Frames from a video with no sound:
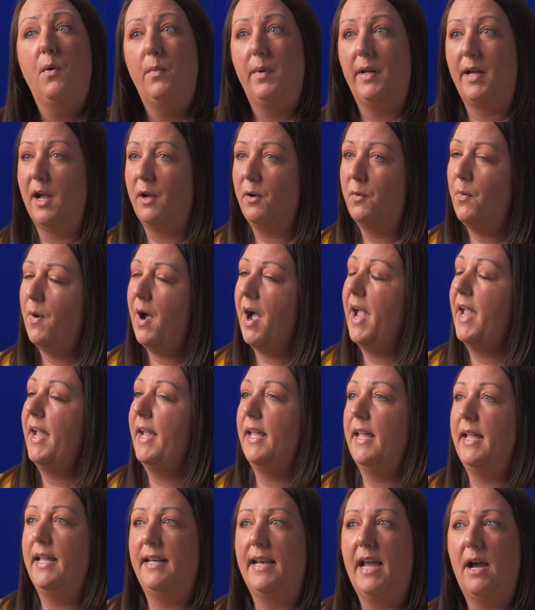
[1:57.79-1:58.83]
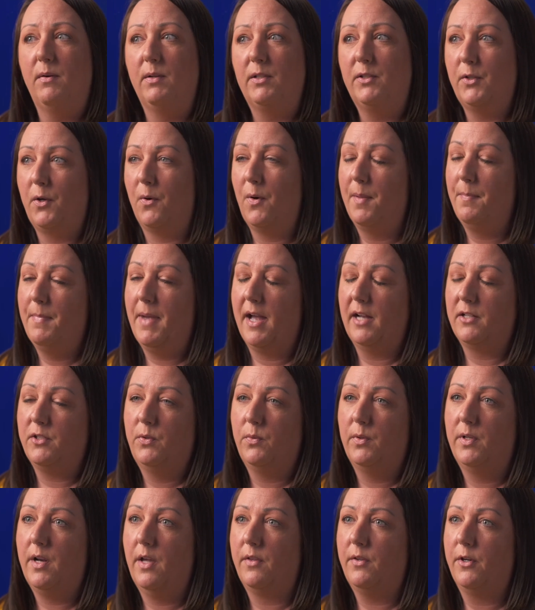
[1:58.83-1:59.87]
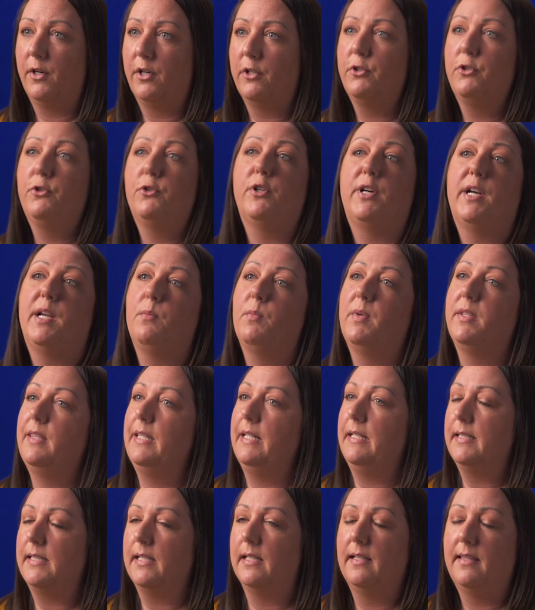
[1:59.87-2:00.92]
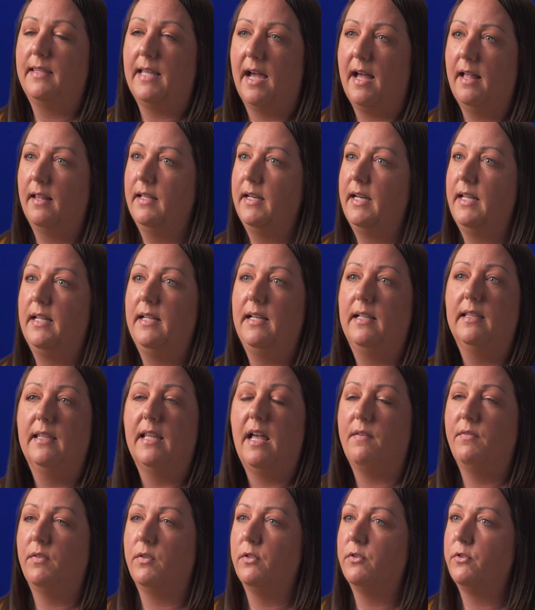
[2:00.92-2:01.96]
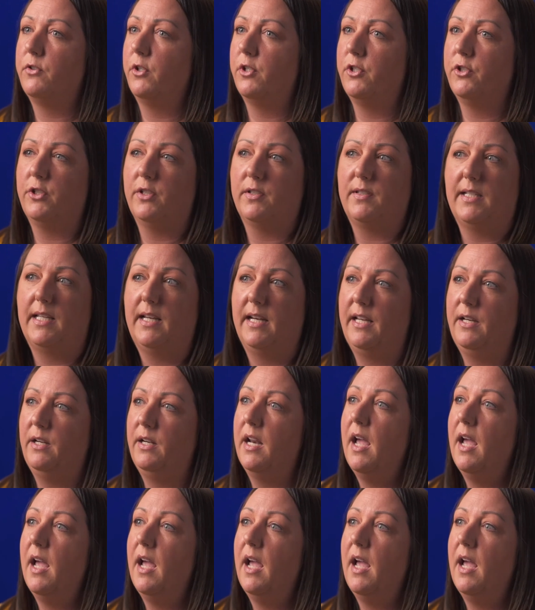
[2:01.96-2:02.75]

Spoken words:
We got quiet, and now it's going back to another extreme with these lethality levels are just getting